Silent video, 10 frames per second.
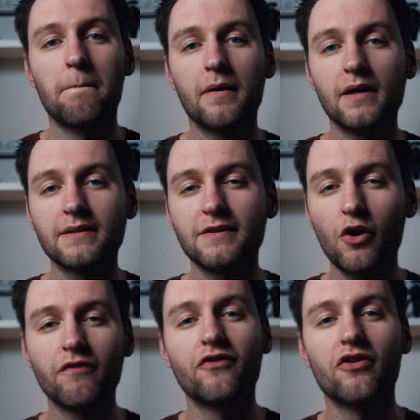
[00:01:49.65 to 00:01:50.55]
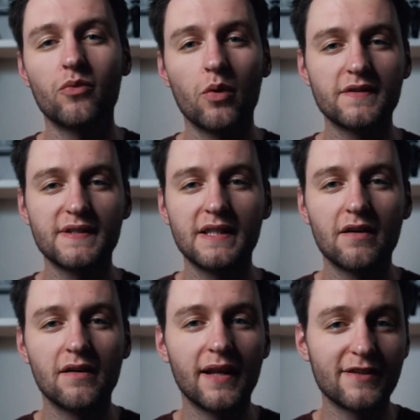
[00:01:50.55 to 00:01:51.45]
But no further words
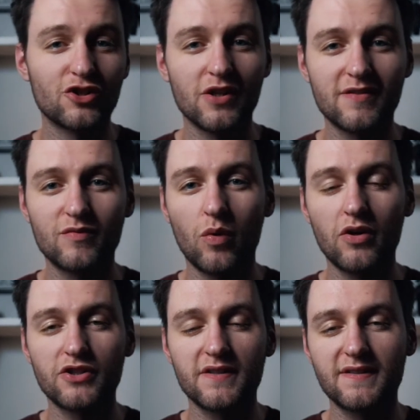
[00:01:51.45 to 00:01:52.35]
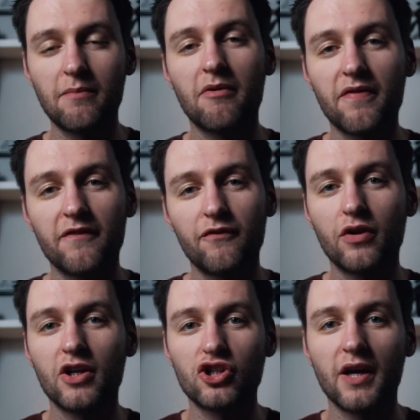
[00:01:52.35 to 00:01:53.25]
here, let's just watch some of the
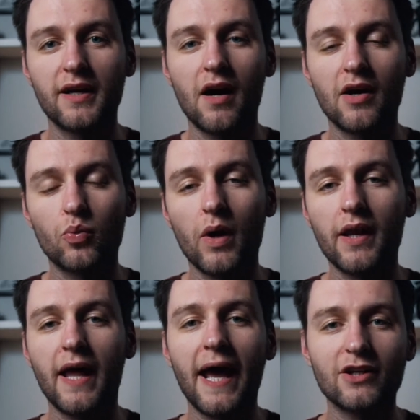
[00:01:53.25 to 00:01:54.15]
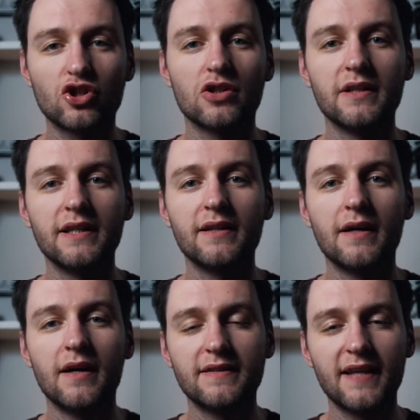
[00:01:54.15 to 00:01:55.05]
footage I got when actually
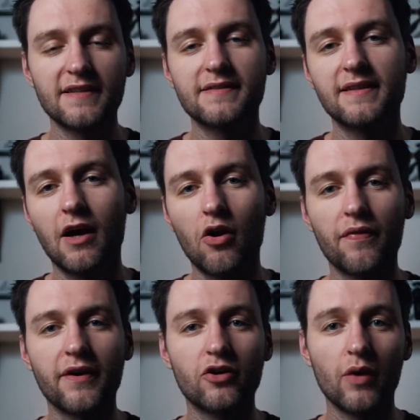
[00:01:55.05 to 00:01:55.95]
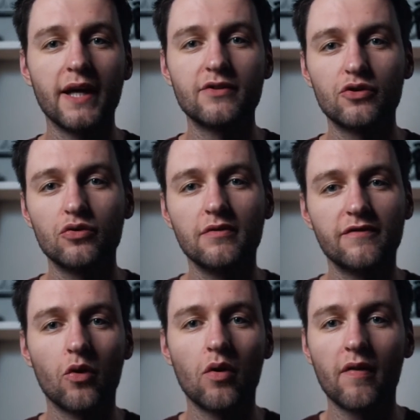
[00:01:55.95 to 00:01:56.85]
testing out the Crane 2
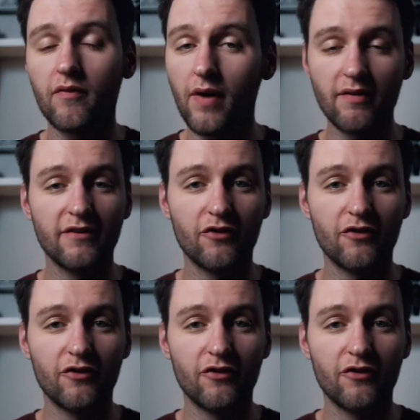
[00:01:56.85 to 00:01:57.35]
for the very